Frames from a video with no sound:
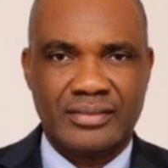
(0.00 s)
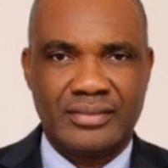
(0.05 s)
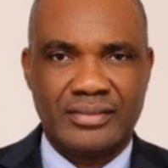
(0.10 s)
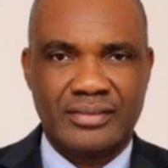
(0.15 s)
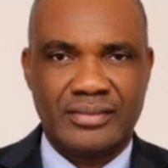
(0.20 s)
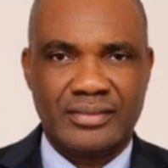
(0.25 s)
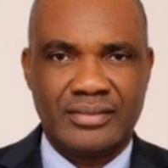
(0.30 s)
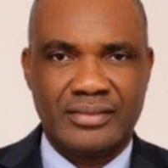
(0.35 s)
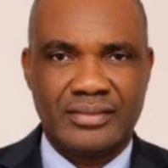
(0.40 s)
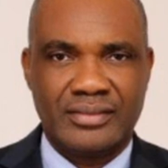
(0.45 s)

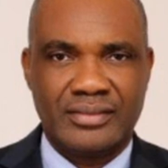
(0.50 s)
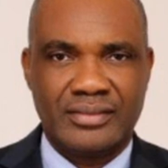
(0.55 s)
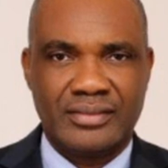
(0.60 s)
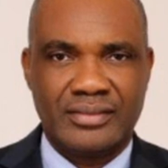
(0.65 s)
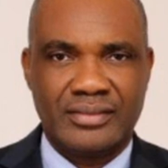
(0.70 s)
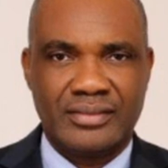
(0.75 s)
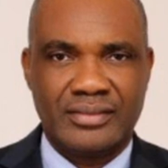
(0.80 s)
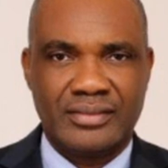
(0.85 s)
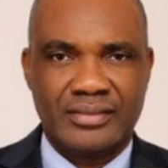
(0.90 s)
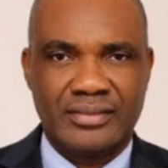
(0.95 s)

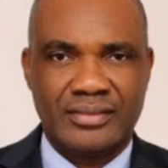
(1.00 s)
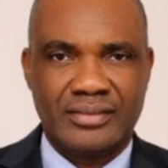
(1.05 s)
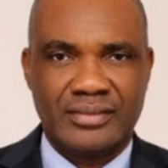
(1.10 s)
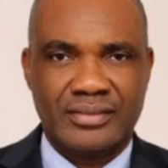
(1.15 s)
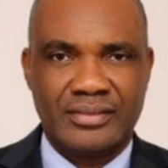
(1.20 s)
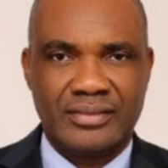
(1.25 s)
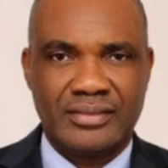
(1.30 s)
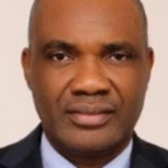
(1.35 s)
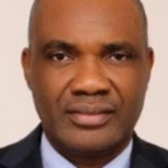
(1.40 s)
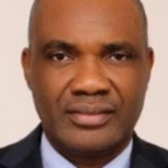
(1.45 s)

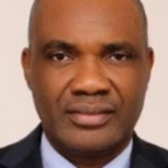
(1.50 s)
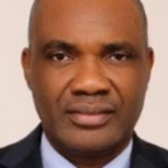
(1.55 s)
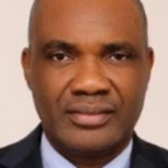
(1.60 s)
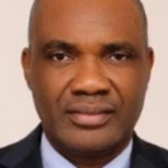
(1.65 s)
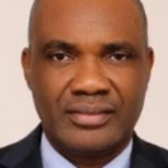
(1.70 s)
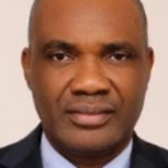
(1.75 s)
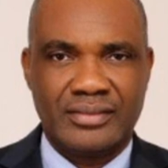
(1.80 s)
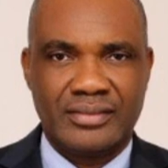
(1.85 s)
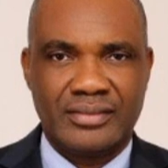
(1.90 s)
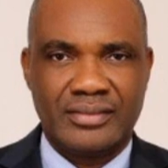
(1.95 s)

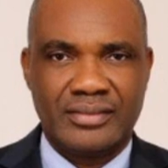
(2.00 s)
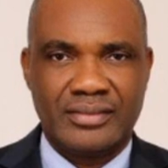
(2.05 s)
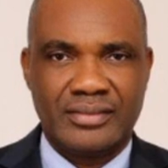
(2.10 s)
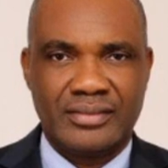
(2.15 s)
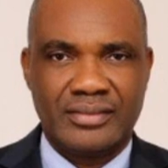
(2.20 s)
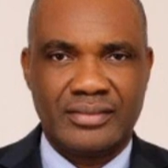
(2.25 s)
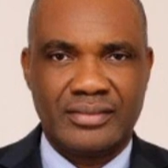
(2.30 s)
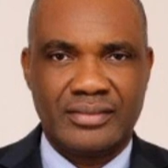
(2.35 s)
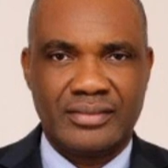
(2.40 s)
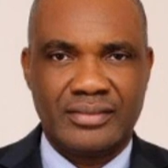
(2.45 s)

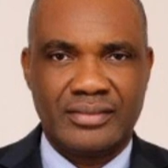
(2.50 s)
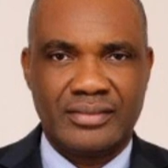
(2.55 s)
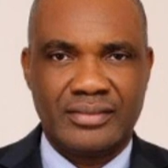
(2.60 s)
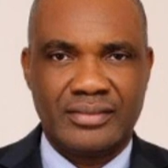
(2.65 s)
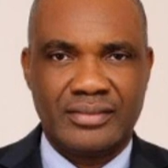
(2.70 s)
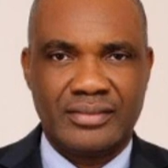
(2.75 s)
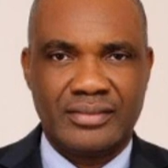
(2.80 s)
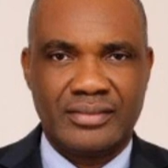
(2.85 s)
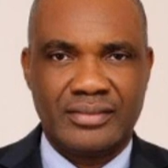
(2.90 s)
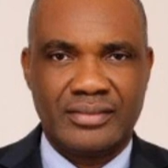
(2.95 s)

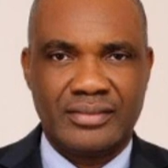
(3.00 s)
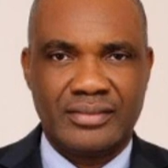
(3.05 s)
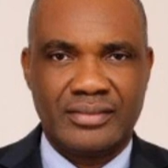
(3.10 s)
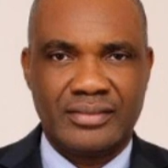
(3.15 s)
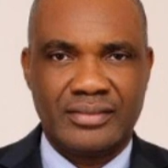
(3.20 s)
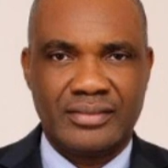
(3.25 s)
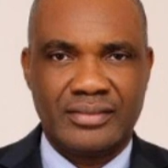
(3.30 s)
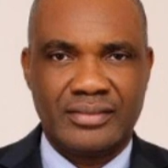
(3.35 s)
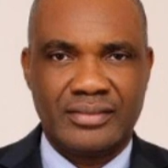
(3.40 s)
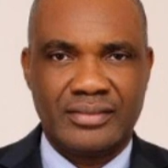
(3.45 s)

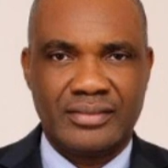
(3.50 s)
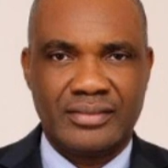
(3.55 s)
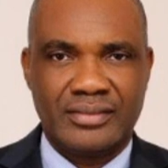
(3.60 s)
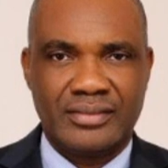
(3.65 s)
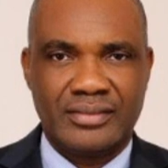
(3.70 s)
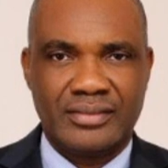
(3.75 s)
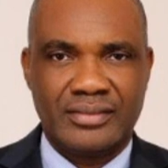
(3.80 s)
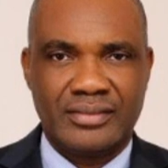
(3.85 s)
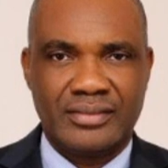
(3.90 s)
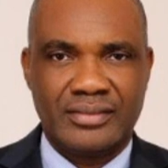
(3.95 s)

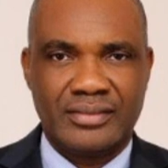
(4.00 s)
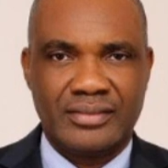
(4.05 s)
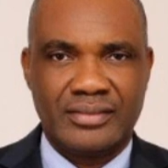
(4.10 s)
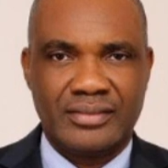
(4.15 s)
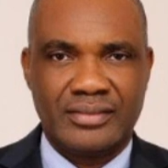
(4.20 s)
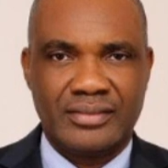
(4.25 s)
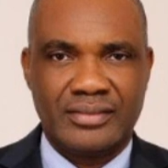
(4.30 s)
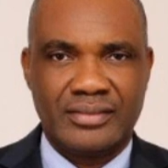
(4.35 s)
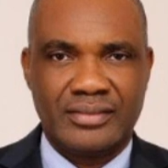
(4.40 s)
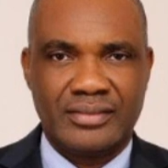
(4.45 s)

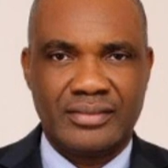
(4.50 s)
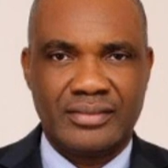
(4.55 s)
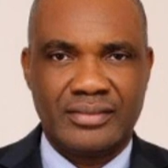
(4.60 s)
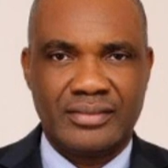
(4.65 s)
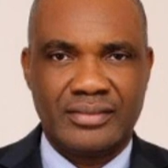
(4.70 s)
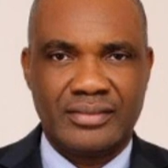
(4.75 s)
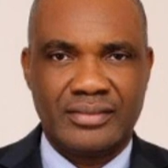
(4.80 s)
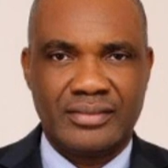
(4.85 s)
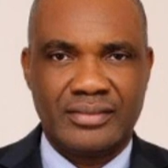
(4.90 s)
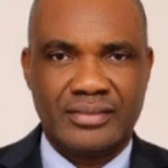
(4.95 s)

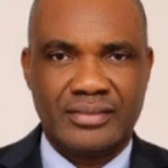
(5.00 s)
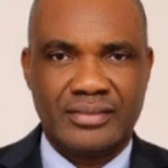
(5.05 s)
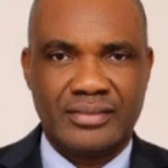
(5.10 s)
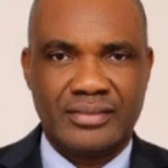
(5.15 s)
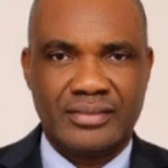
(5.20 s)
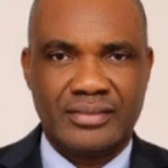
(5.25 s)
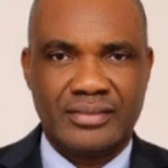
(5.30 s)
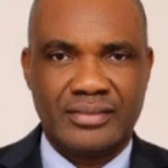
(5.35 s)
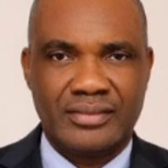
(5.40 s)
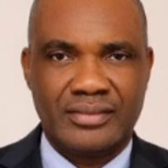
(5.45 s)

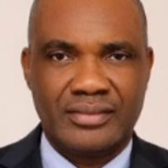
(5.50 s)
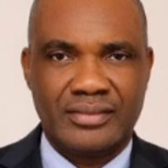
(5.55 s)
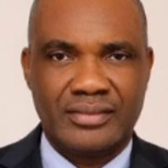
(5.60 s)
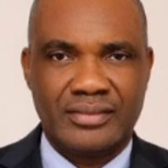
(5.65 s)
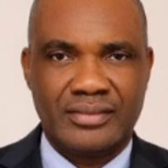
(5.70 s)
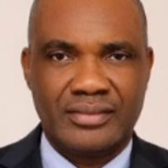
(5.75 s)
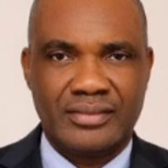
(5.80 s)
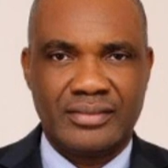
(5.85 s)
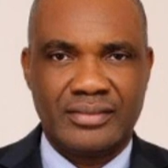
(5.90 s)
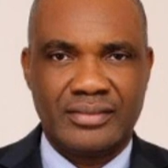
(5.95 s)

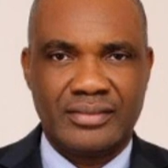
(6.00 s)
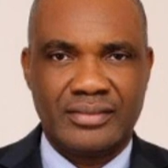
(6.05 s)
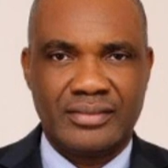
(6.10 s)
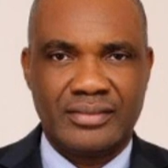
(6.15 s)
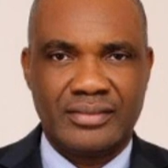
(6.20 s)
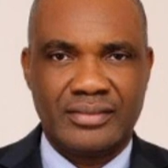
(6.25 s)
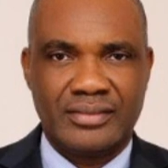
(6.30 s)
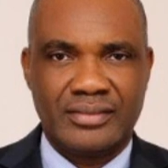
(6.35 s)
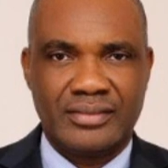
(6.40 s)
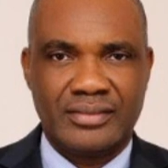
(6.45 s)

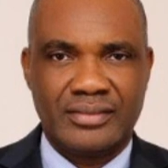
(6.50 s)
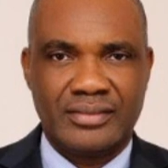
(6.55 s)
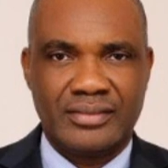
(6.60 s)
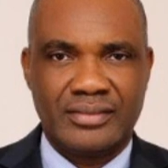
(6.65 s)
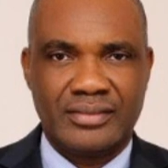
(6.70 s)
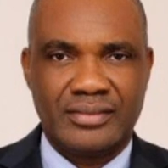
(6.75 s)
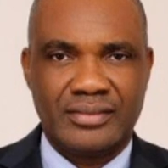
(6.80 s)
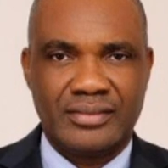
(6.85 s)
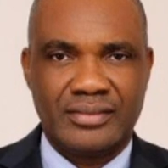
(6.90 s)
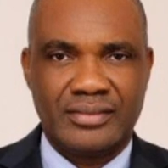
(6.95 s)

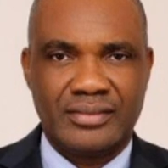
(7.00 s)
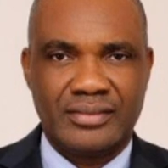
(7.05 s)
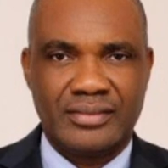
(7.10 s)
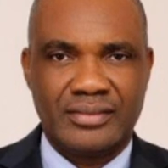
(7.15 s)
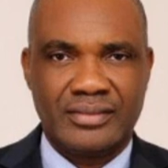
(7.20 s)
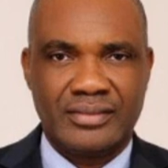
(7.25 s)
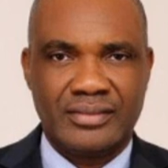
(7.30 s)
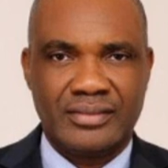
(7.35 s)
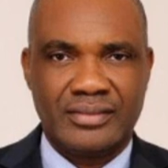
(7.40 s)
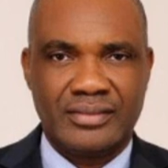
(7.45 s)

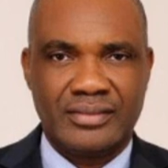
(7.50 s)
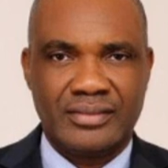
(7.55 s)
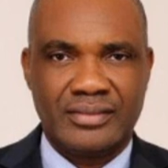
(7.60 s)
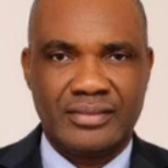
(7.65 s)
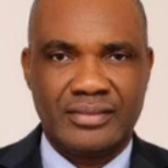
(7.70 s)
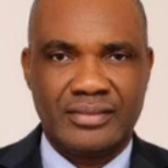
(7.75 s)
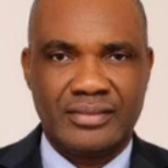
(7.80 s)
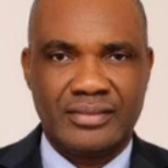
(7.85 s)
This is a still picture; no speech is visible.